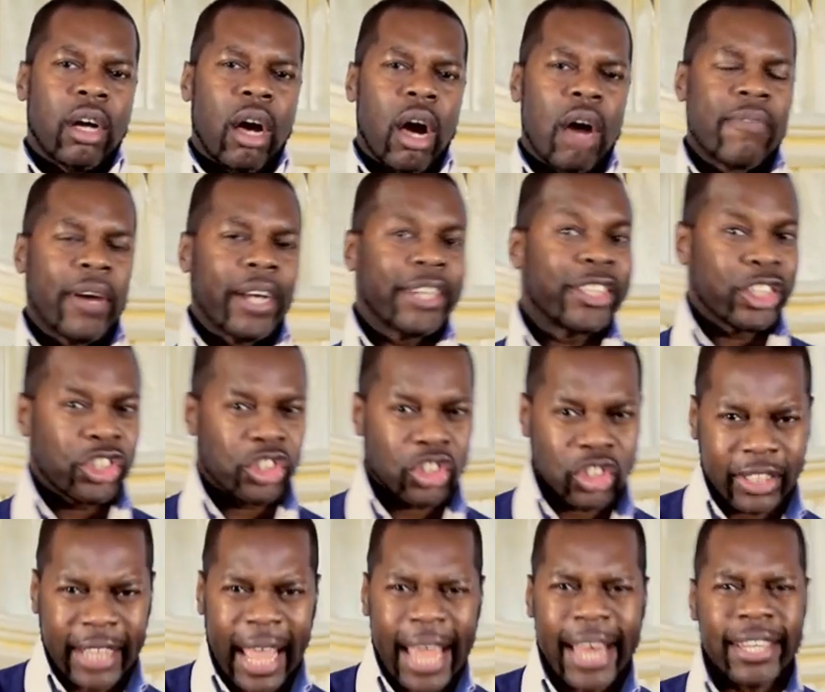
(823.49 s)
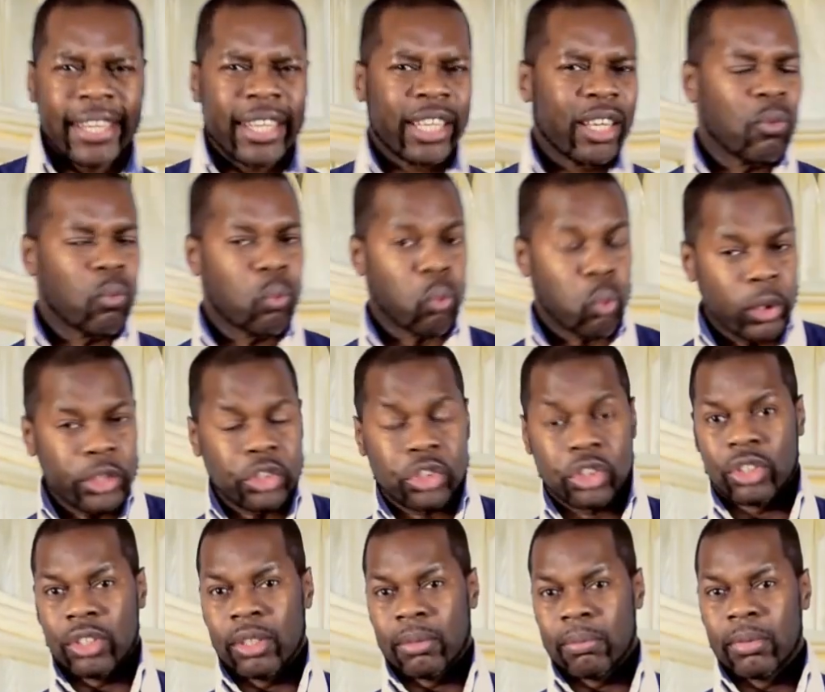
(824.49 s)
of understanding and
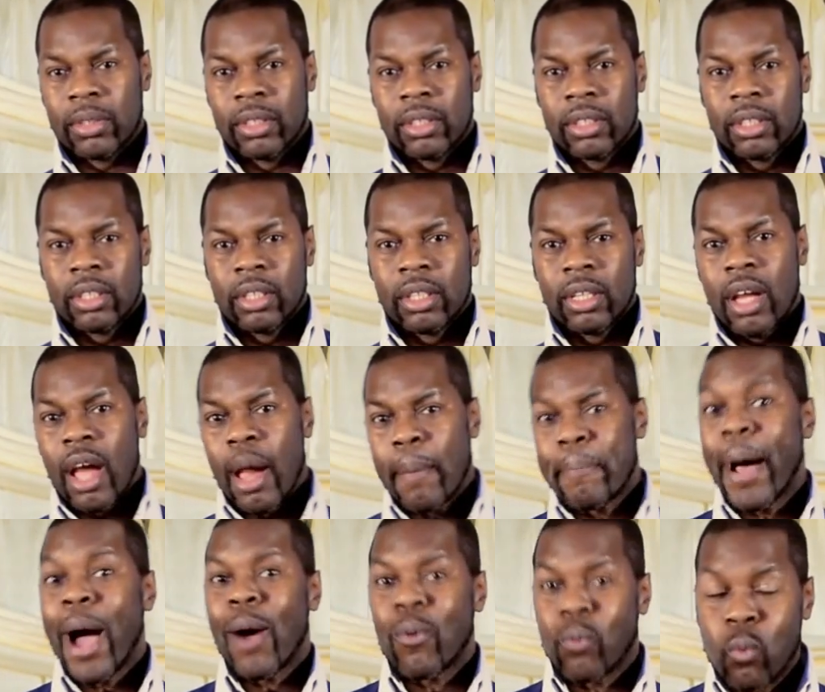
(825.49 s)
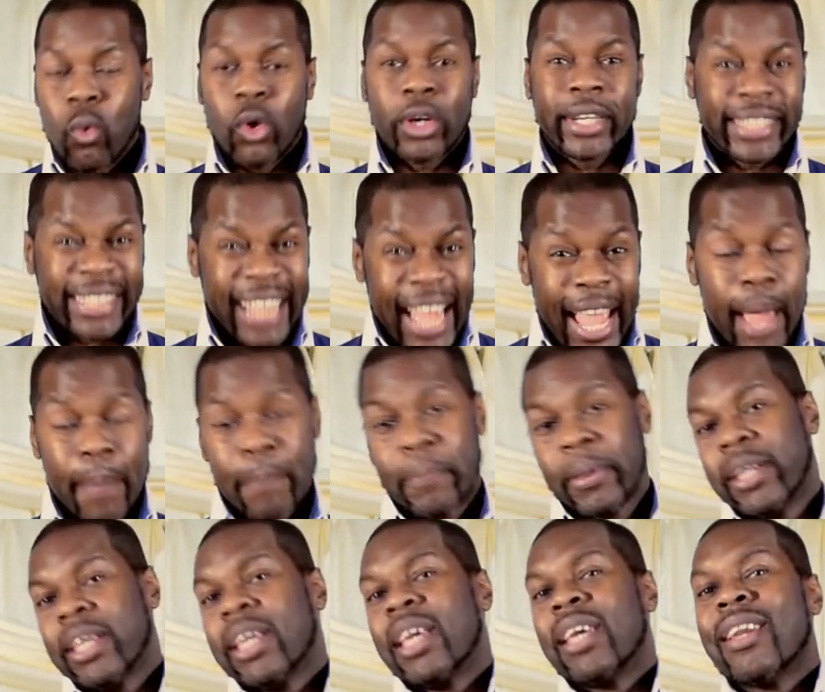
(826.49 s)
wisdom about what is
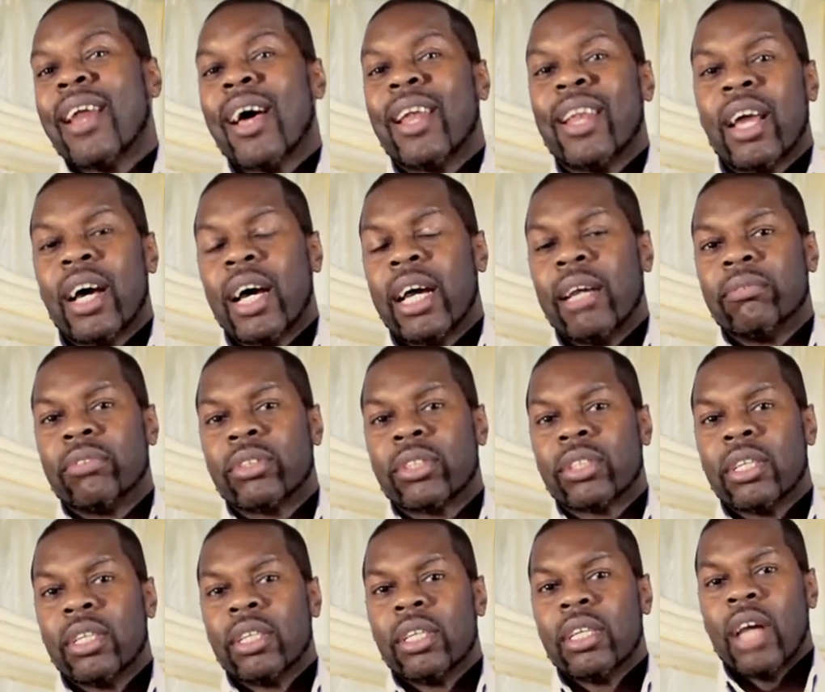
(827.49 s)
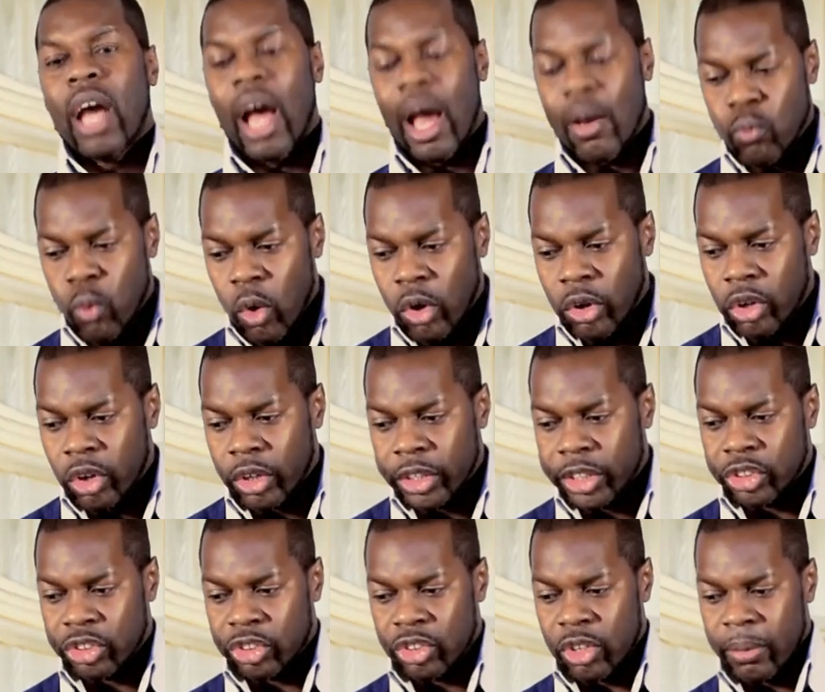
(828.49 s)
happening in our lives and what God
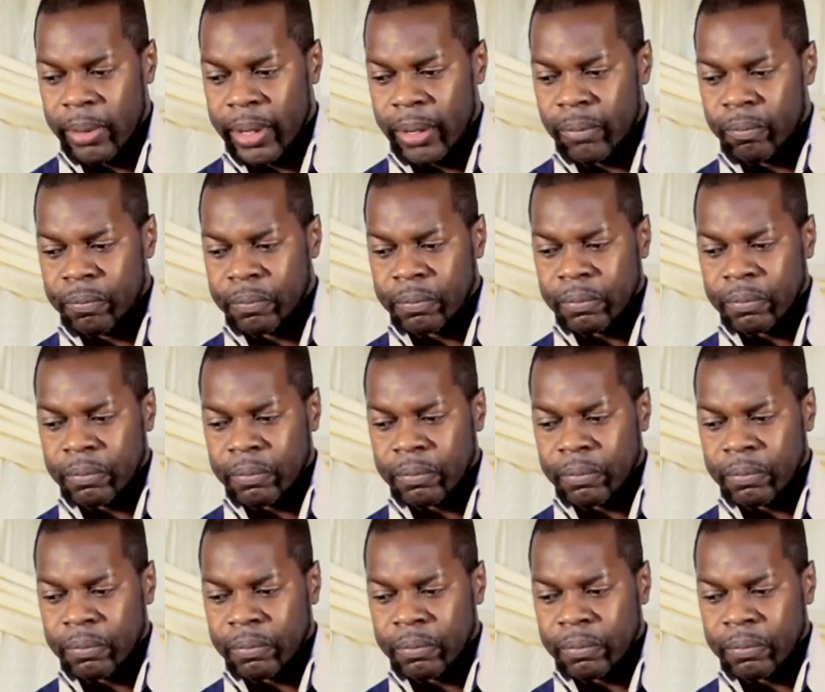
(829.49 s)
is doing.